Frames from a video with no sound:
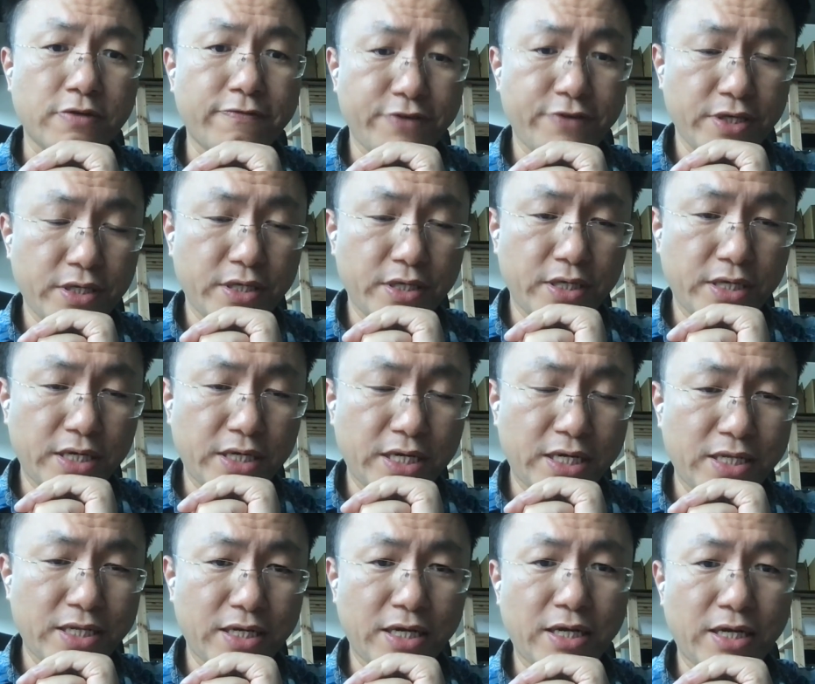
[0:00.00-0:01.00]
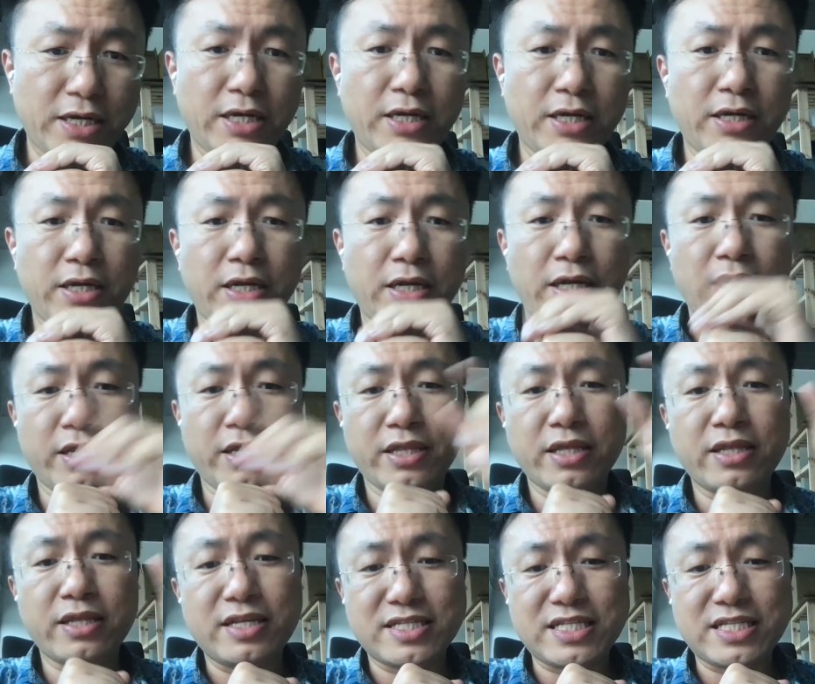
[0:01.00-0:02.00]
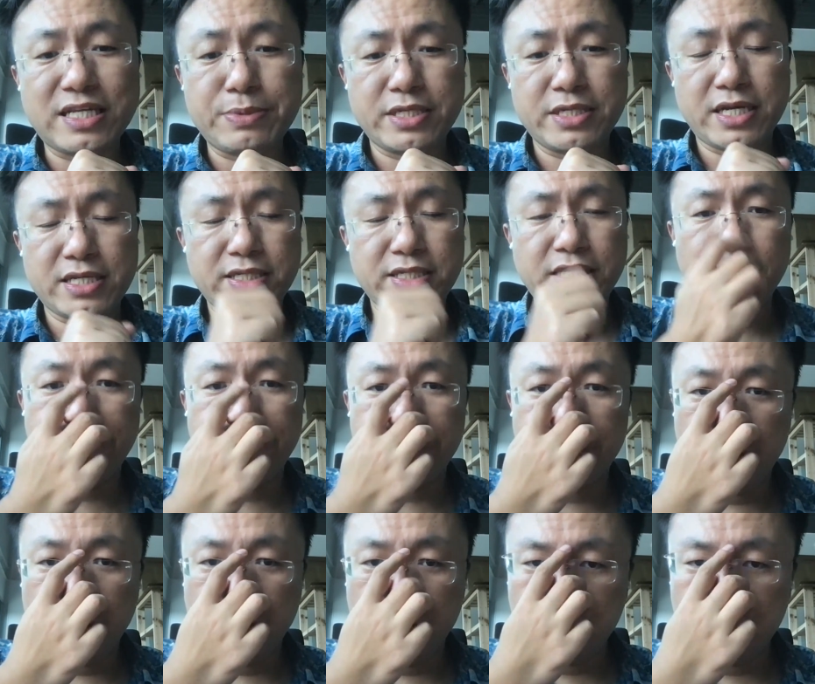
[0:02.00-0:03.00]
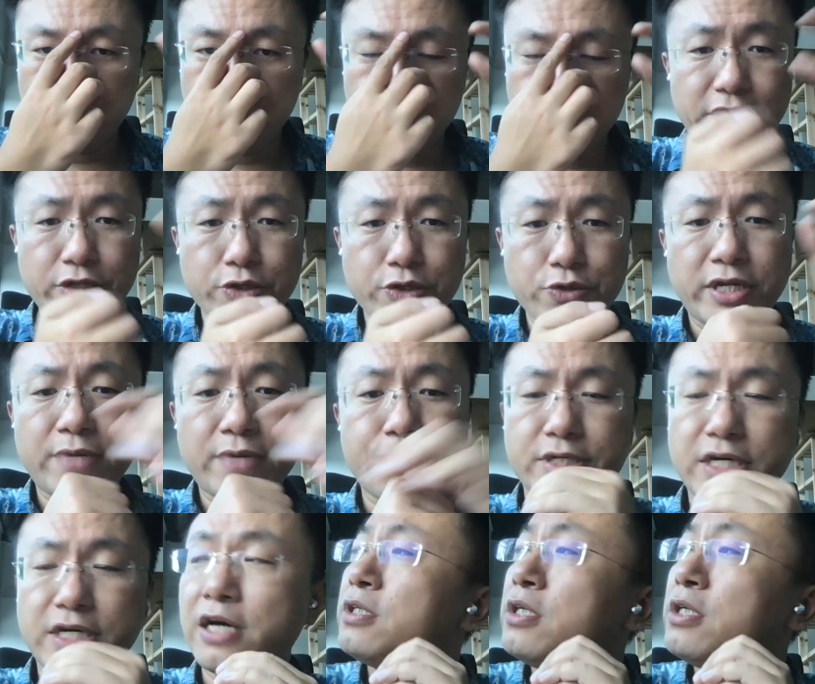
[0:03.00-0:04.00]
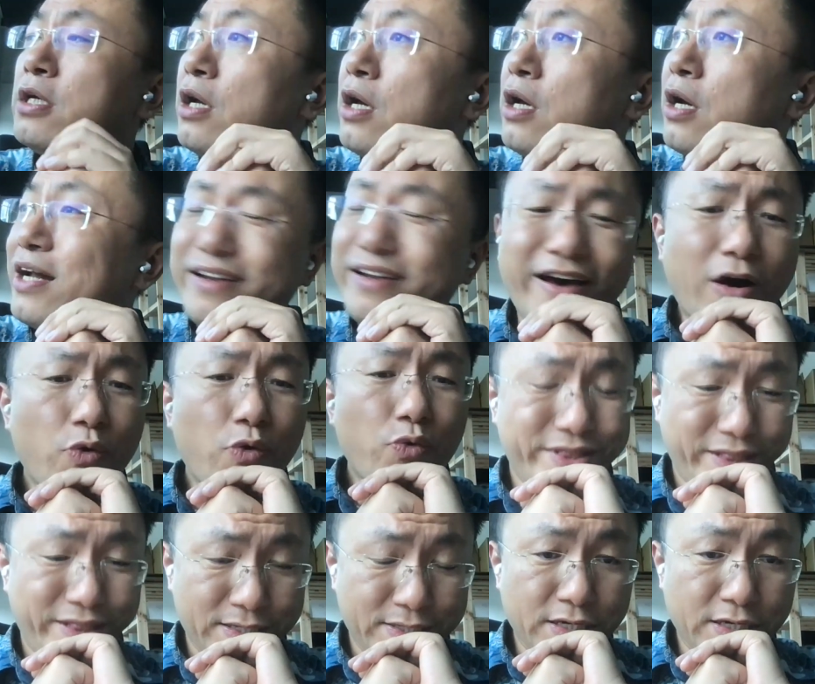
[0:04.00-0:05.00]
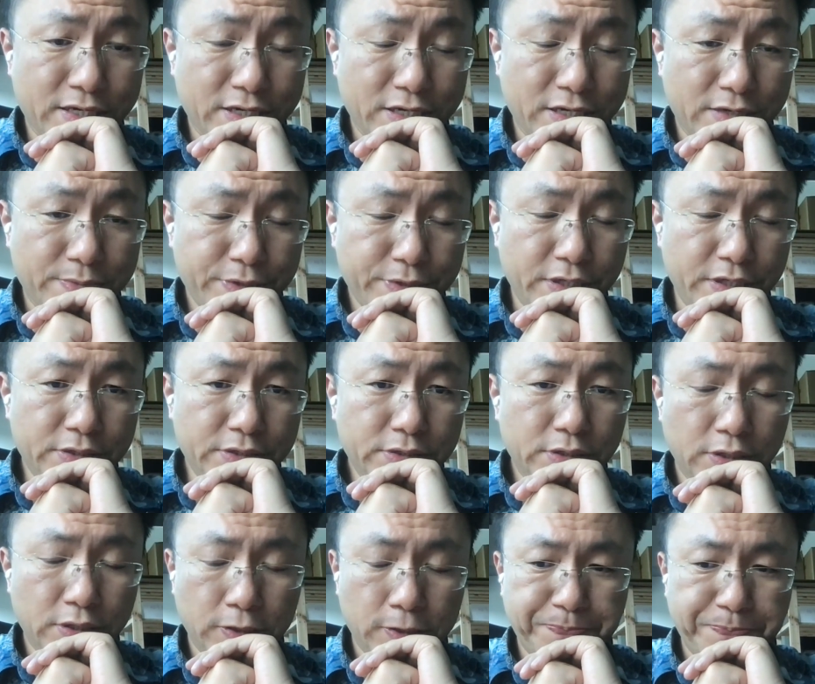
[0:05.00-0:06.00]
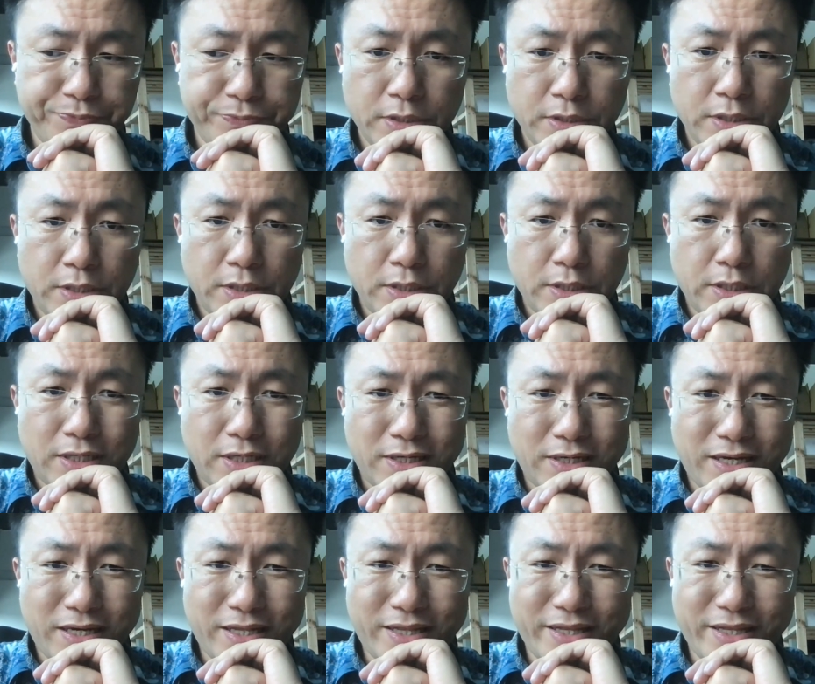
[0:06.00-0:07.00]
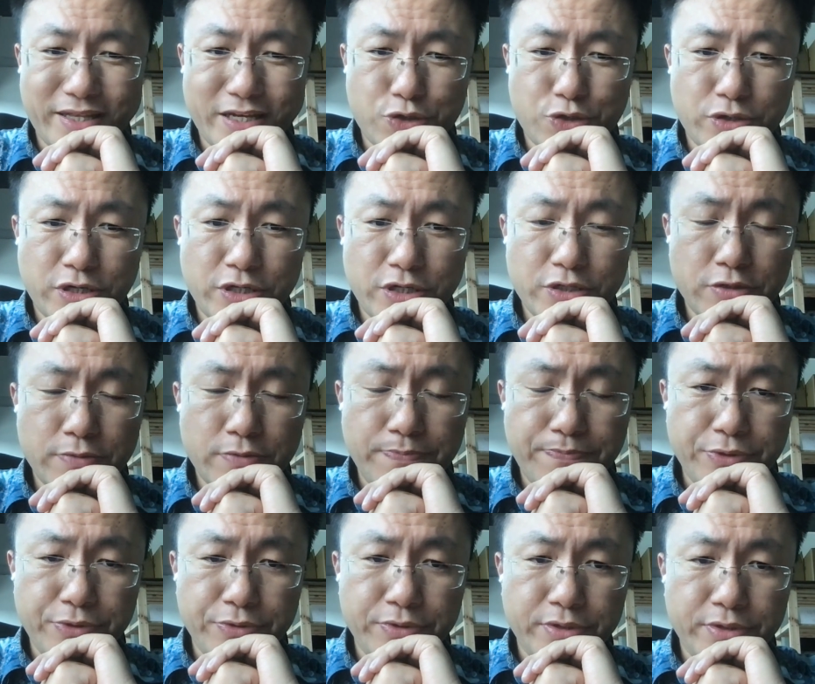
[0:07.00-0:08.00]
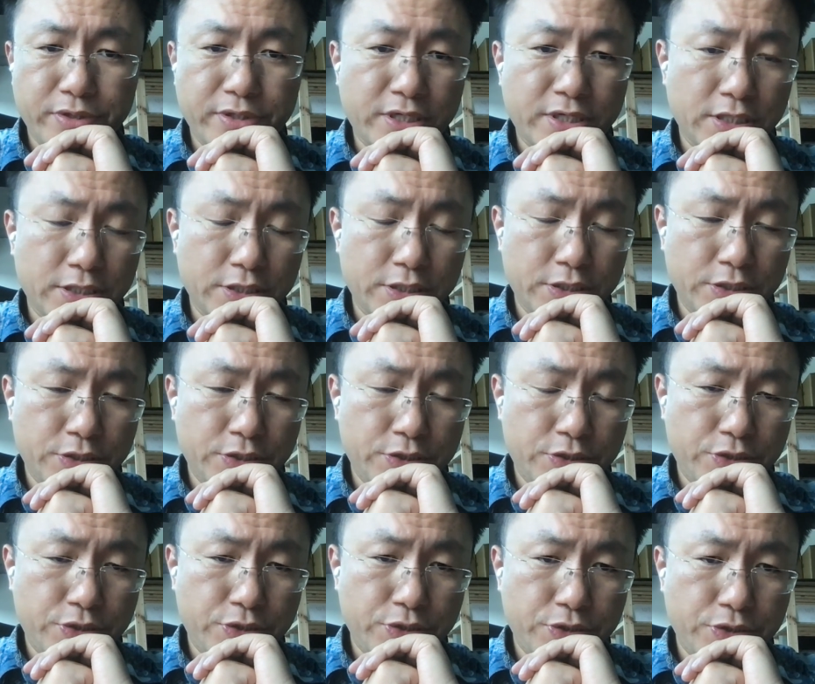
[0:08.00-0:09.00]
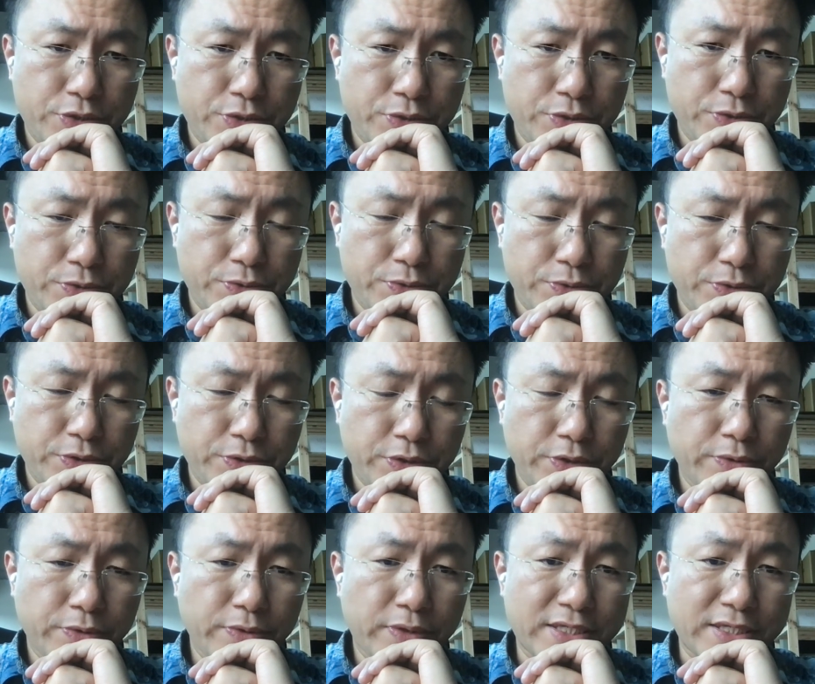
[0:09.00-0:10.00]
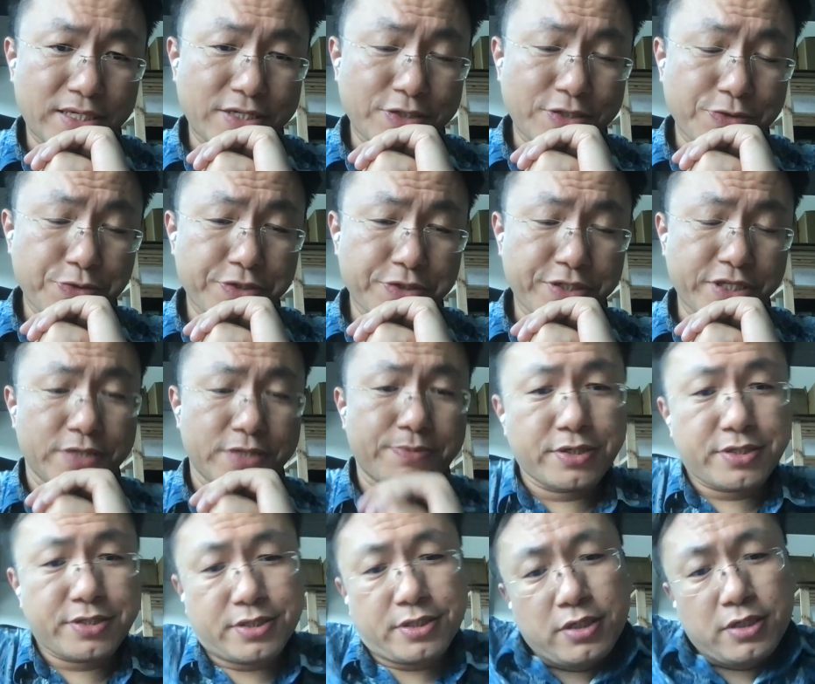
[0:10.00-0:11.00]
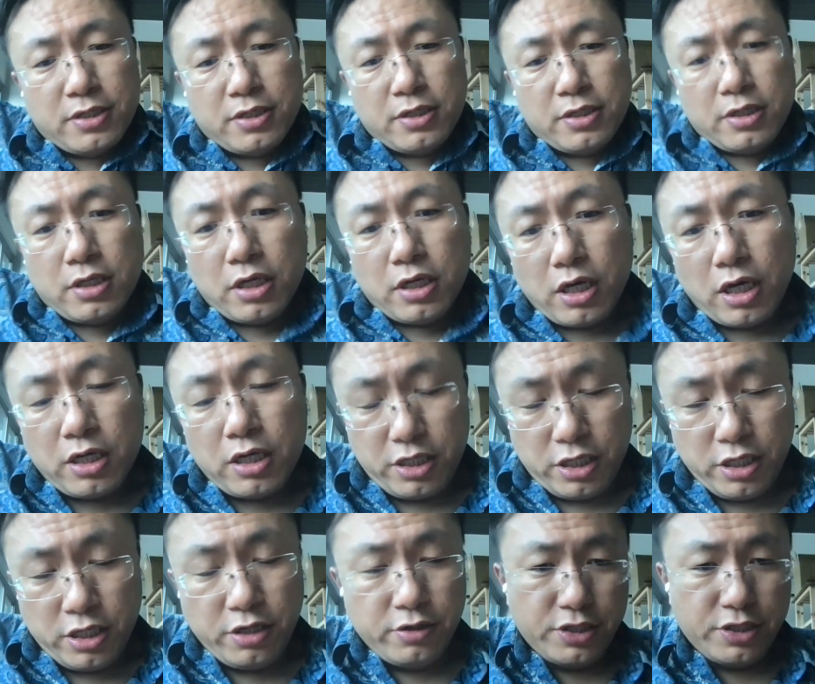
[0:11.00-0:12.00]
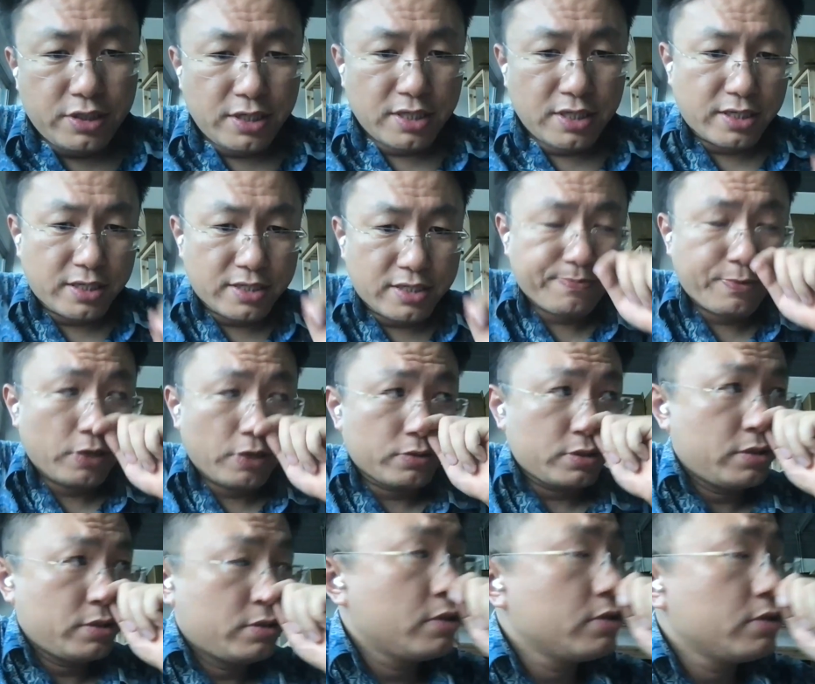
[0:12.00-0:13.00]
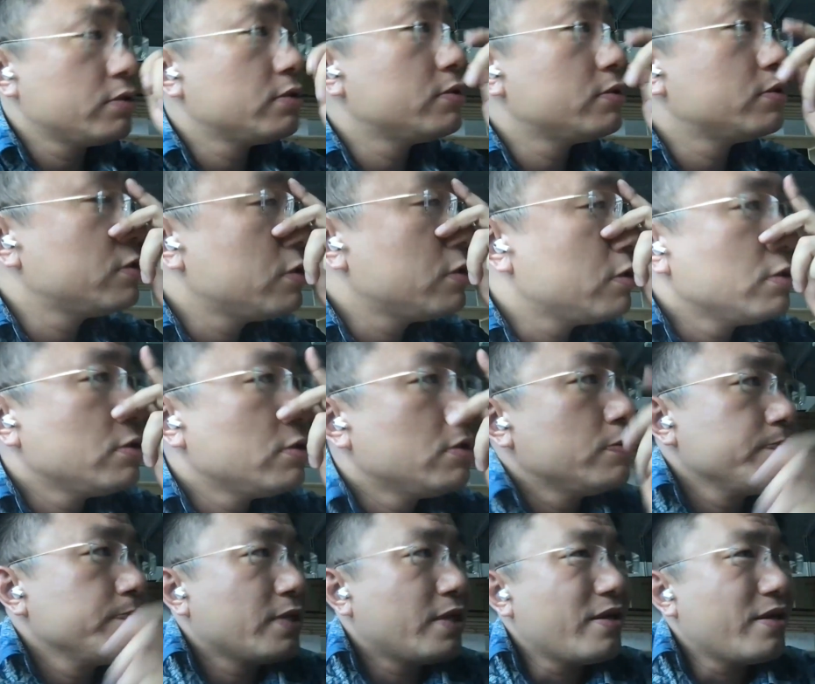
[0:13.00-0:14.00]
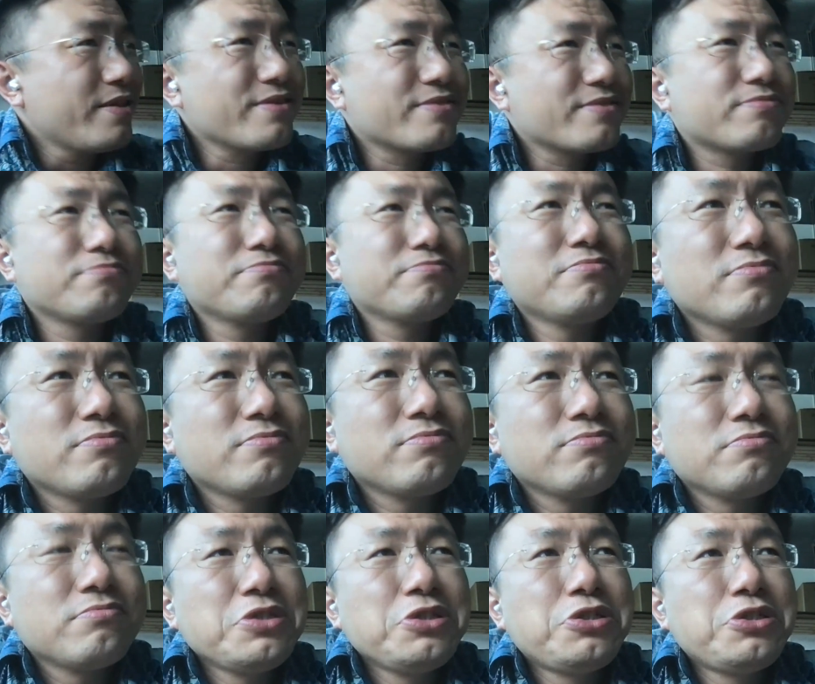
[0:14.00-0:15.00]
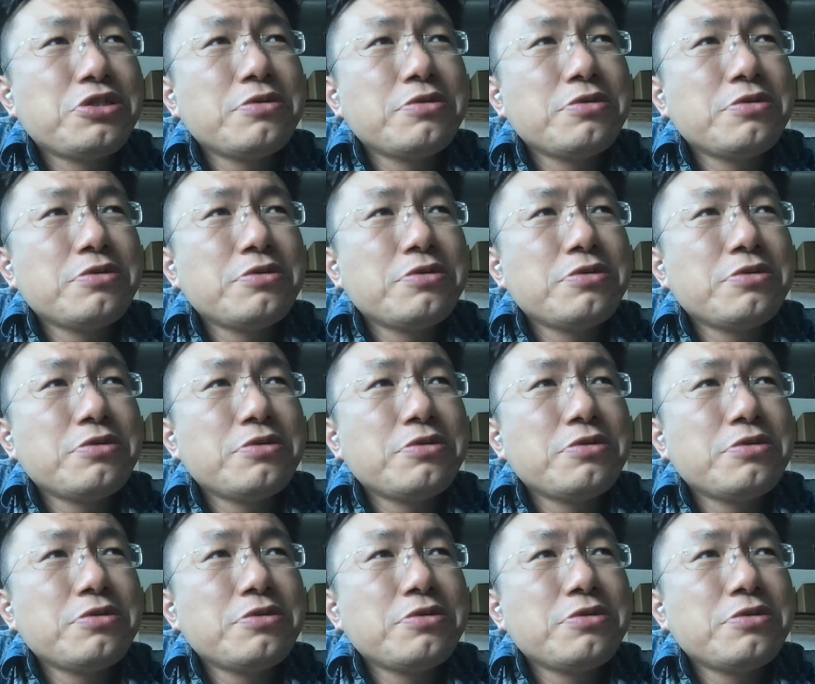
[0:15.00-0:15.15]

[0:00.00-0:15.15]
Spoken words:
or via other sort of channels. There's a fee, and I think they subsidize that fee to get the user numbers up. And now with Lazada coming in, I think they're trying to build Dana into Lazada users because in Indonesia, Lazada is about,